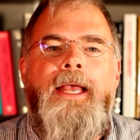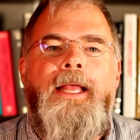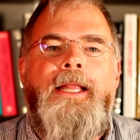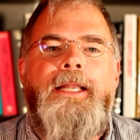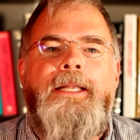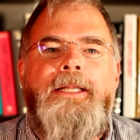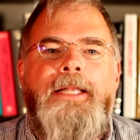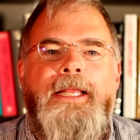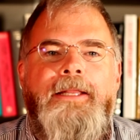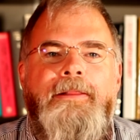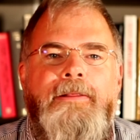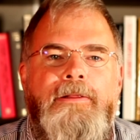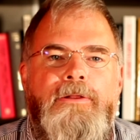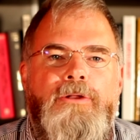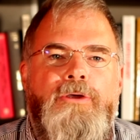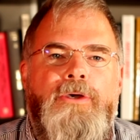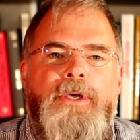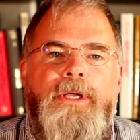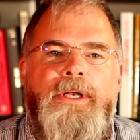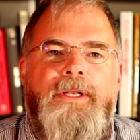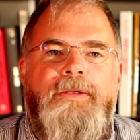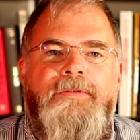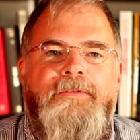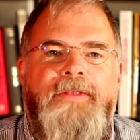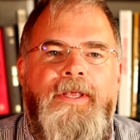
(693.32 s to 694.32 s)
Let's
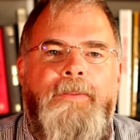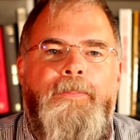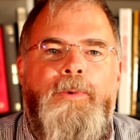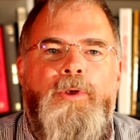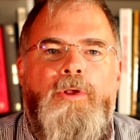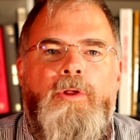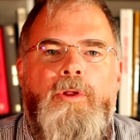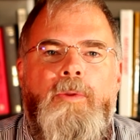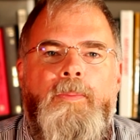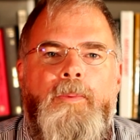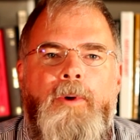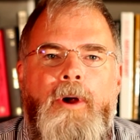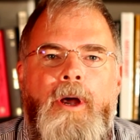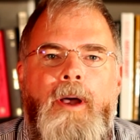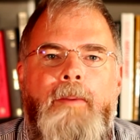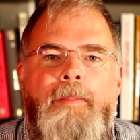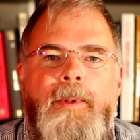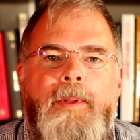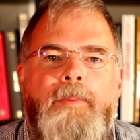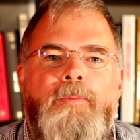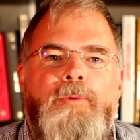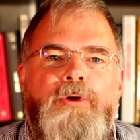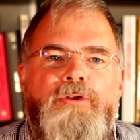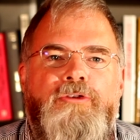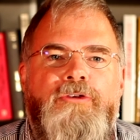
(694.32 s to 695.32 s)
look at a typical
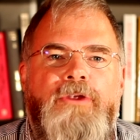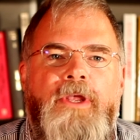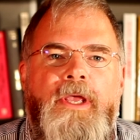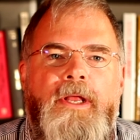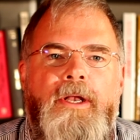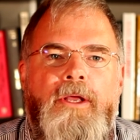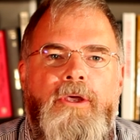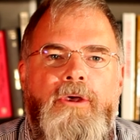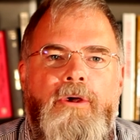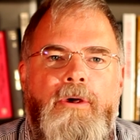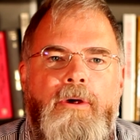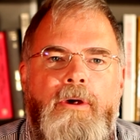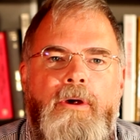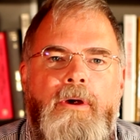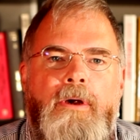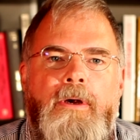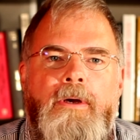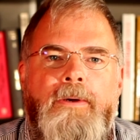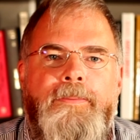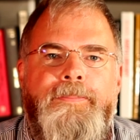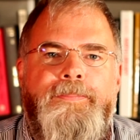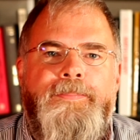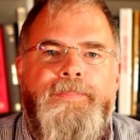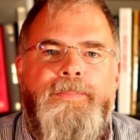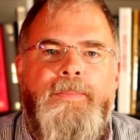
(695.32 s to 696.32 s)
problem which can
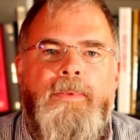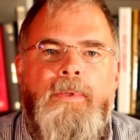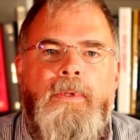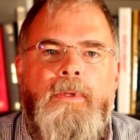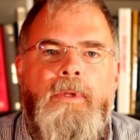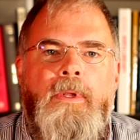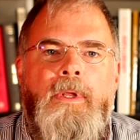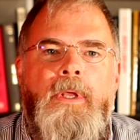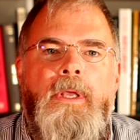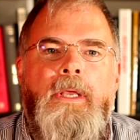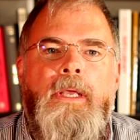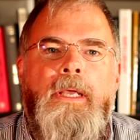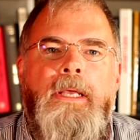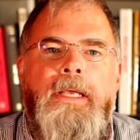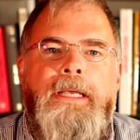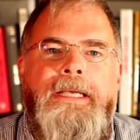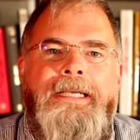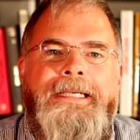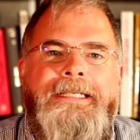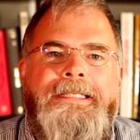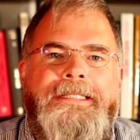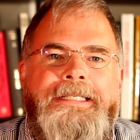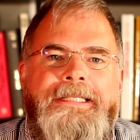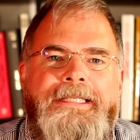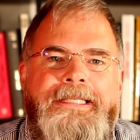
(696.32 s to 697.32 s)
occur.
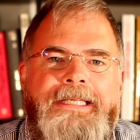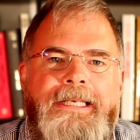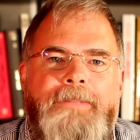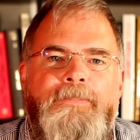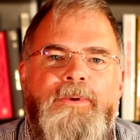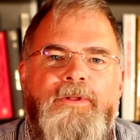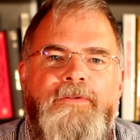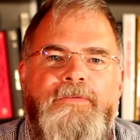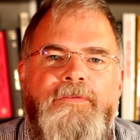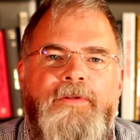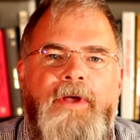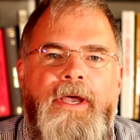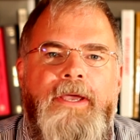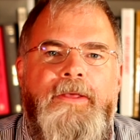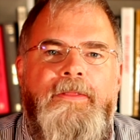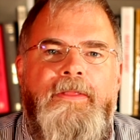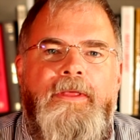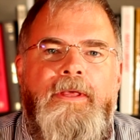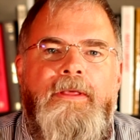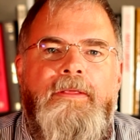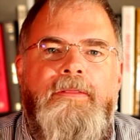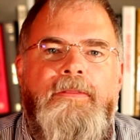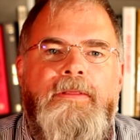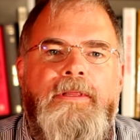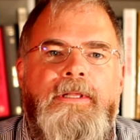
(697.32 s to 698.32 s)
To simplify
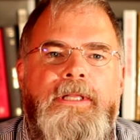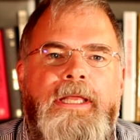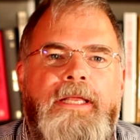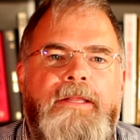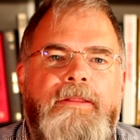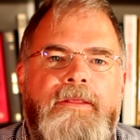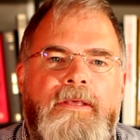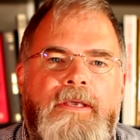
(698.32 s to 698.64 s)
this, let's